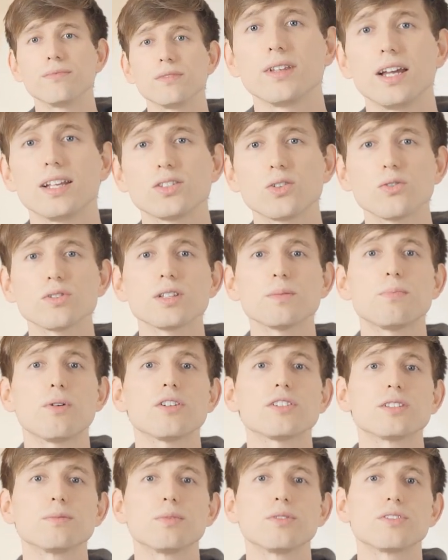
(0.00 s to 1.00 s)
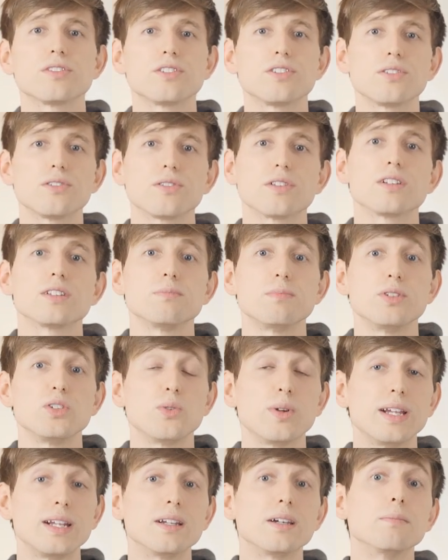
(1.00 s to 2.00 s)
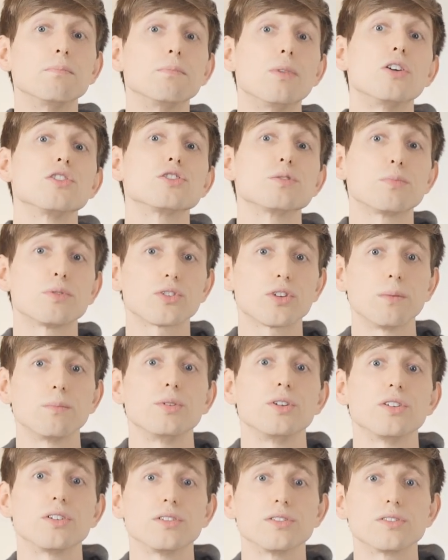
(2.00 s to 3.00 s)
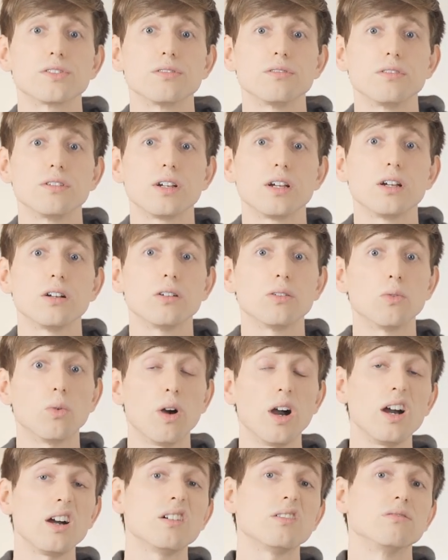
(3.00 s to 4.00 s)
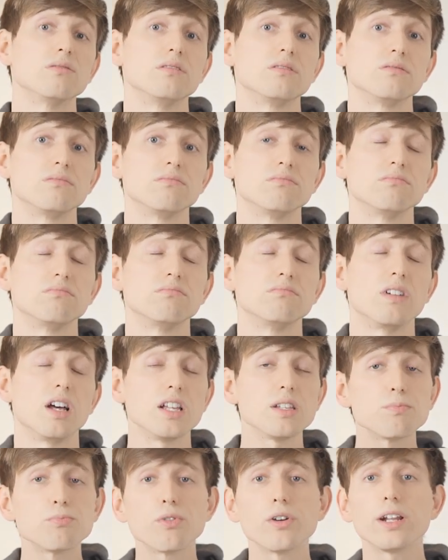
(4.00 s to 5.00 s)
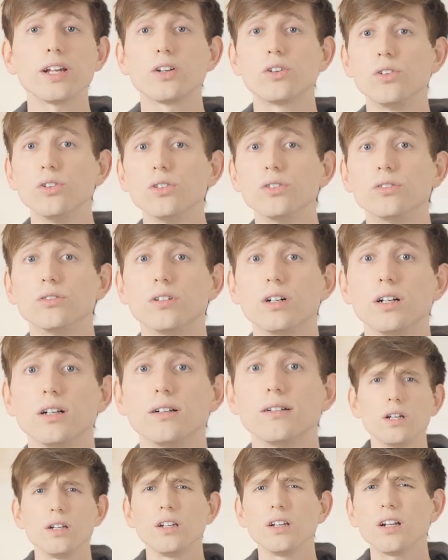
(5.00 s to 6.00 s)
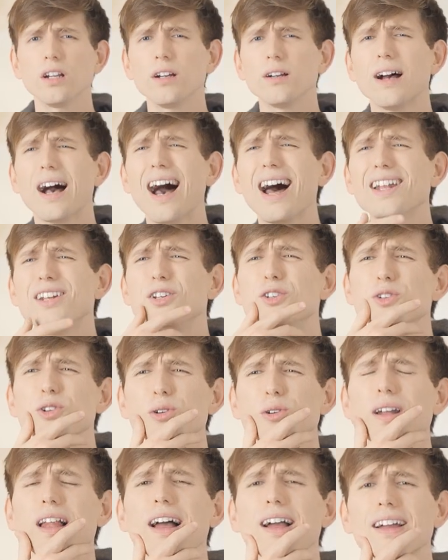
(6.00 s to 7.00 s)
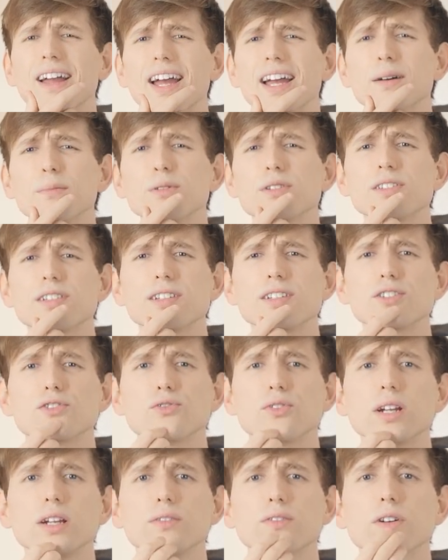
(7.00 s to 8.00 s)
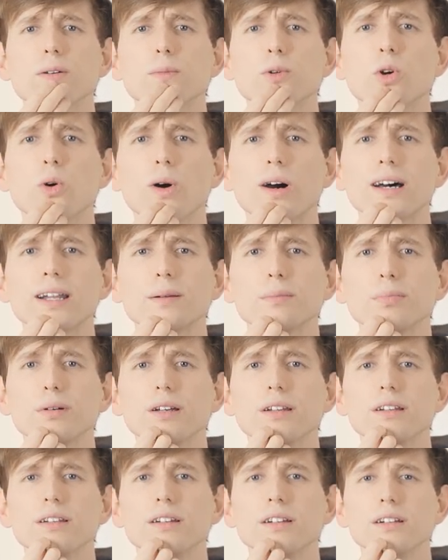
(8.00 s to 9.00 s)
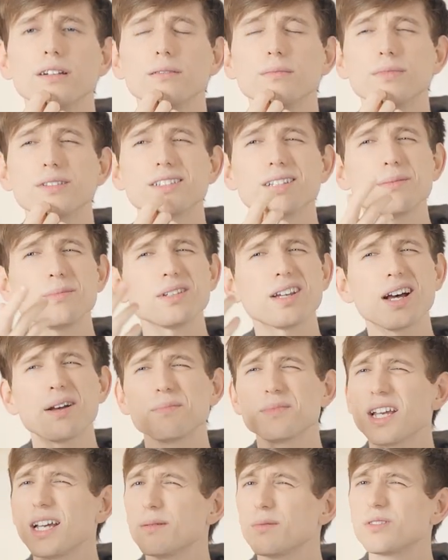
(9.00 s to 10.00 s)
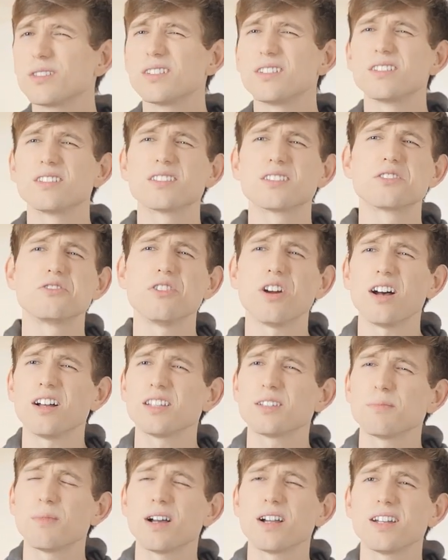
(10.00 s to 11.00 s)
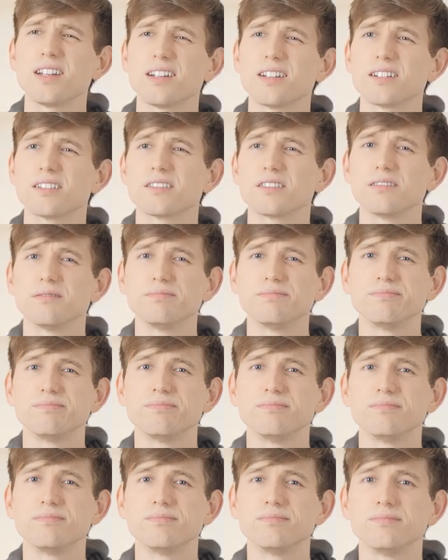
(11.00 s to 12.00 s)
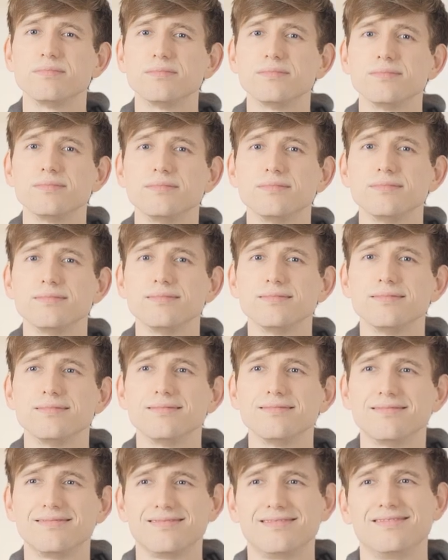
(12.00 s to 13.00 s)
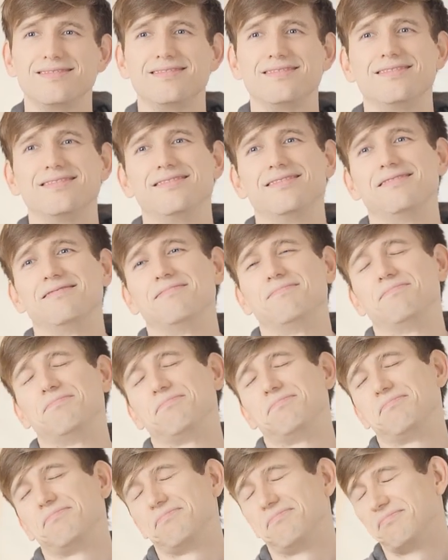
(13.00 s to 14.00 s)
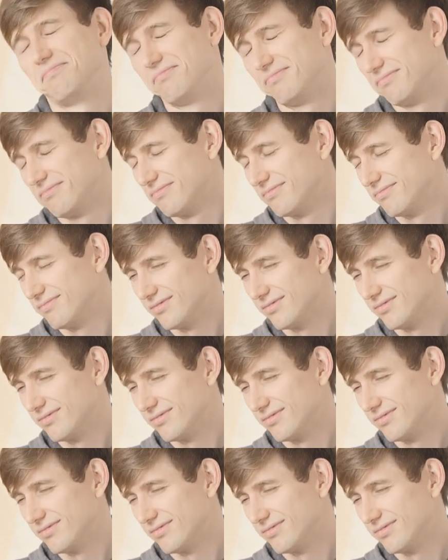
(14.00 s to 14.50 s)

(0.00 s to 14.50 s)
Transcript: It's also possible to do this between multiple computers. Wow, that's pretty cool. You know, I do like Ableton's reverb quite a bit. Sometimes Ableton just grinds my gears. Don't lie. Ableton is your favorite door.